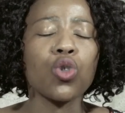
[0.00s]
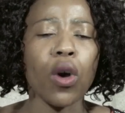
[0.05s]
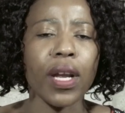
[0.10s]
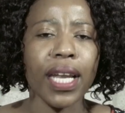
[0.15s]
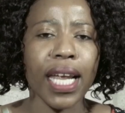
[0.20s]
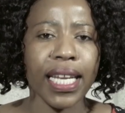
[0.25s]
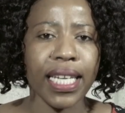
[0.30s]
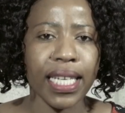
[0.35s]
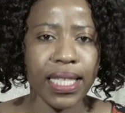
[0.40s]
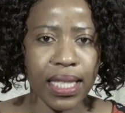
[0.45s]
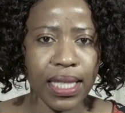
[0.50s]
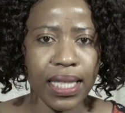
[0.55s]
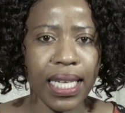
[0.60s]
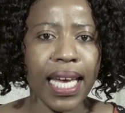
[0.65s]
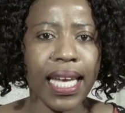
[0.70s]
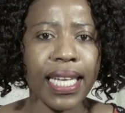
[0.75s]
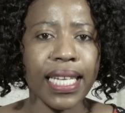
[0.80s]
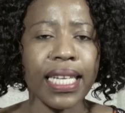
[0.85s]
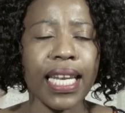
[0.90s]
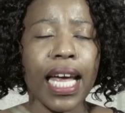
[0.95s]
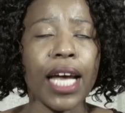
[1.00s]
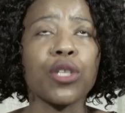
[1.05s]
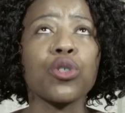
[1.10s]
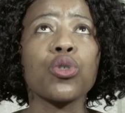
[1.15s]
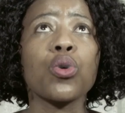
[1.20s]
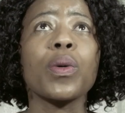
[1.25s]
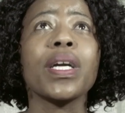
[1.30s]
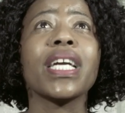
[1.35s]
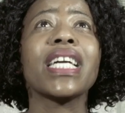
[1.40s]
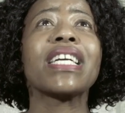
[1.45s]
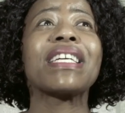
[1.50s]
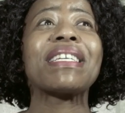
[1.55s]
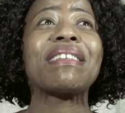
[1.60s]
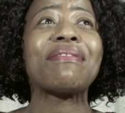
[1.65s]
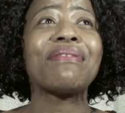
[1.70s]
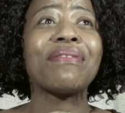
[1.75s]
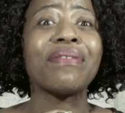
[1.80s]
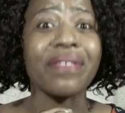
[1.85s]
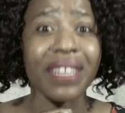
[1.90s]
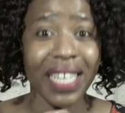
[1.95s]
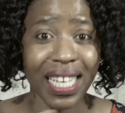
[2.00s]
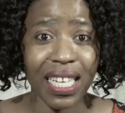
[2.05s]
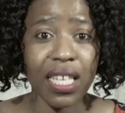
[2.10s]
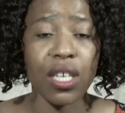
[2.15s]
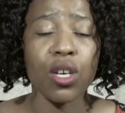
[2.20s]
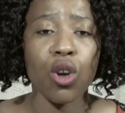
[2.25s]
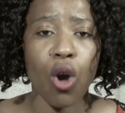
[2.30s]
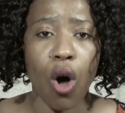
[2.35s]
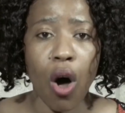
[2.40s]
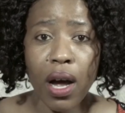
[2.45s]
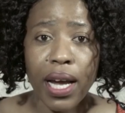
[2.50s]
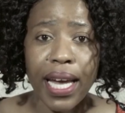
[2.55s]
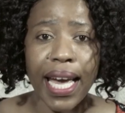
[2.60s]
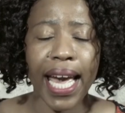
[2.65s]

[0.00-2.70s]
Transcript: don't understand and are doing very wrong,